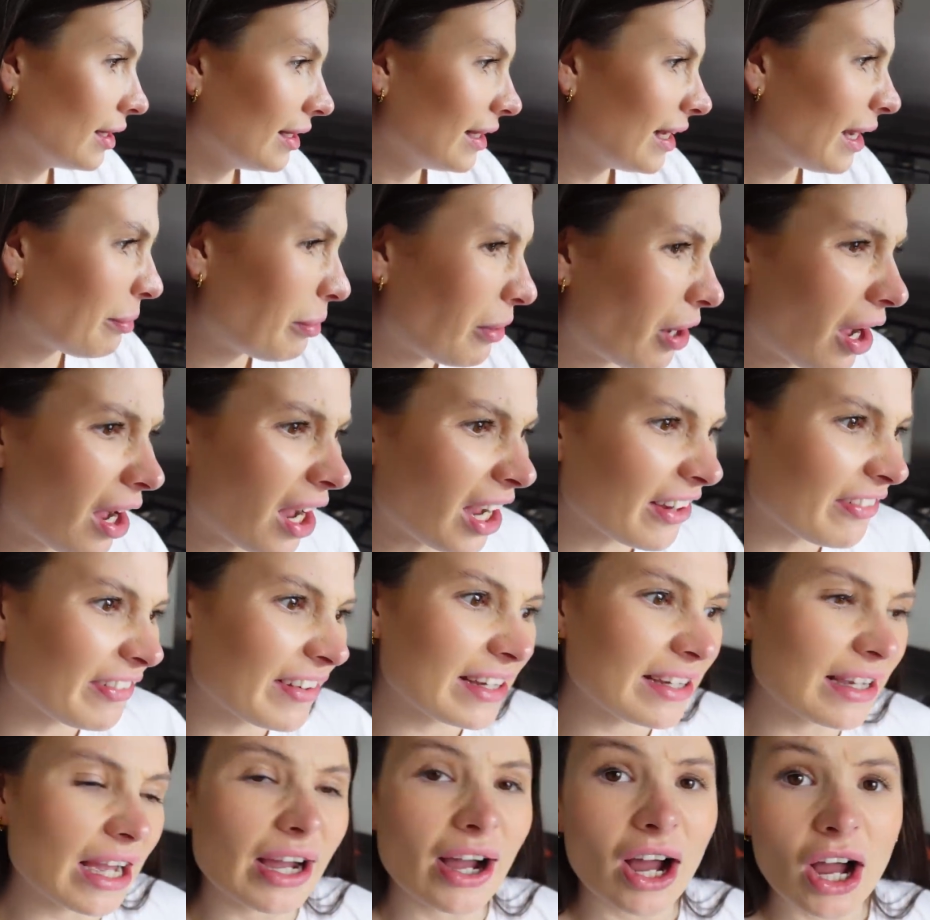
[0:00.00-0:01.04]
Yeah, but I've,
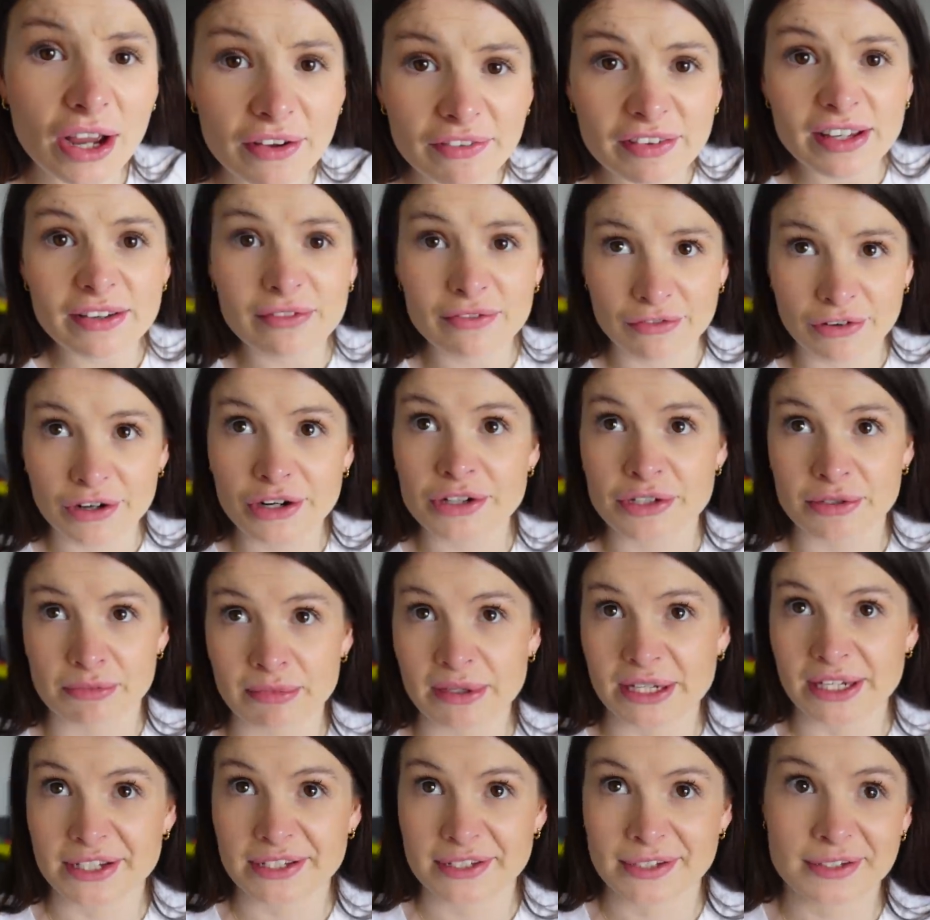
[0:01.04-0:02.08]
eat, I've eaten frozen
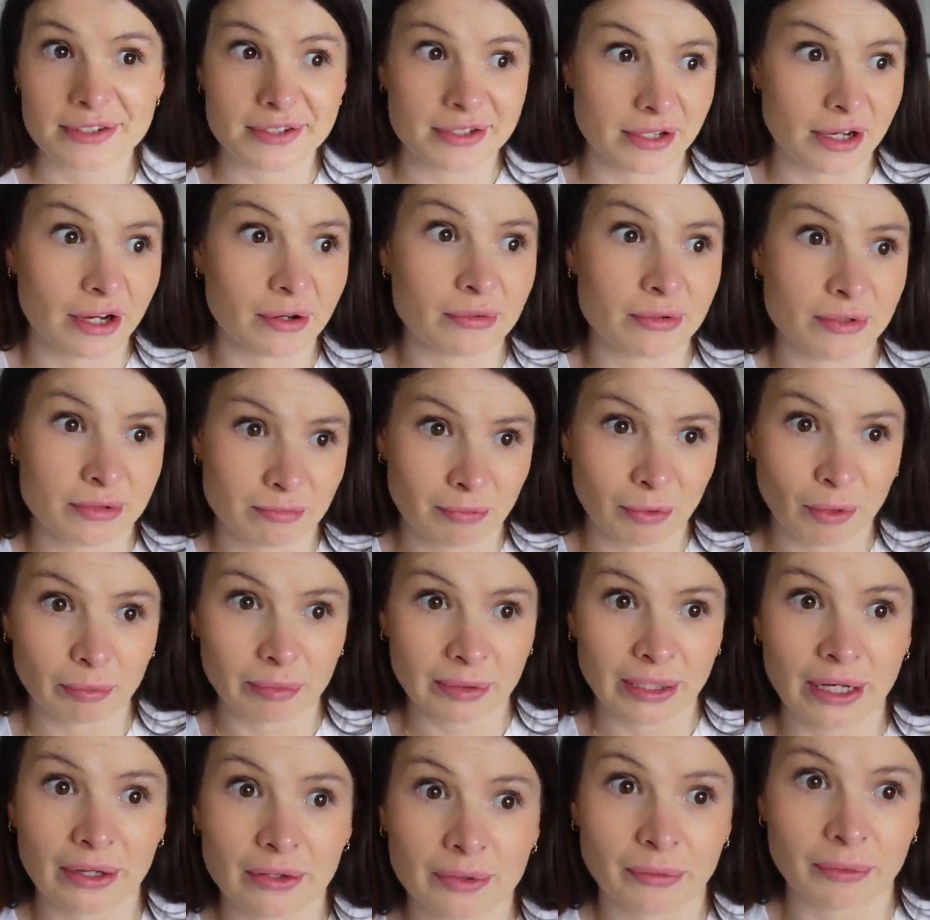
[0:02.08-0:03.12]
peas since I was
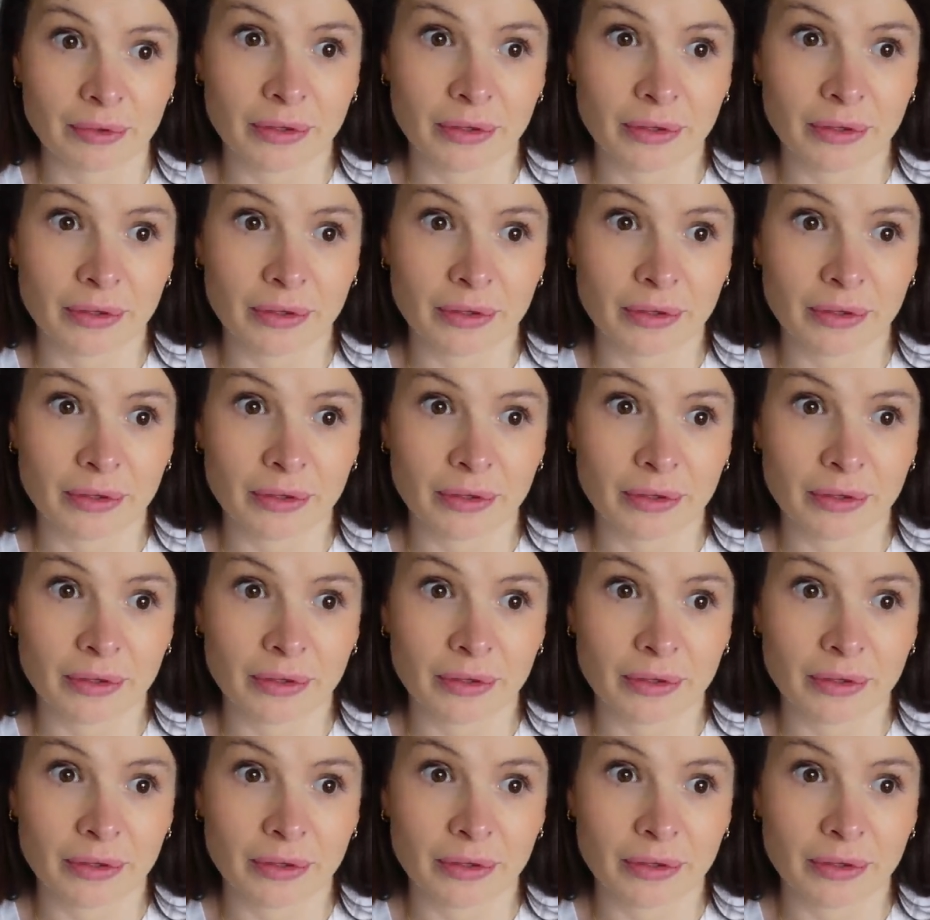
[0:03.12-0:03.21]
popping out of the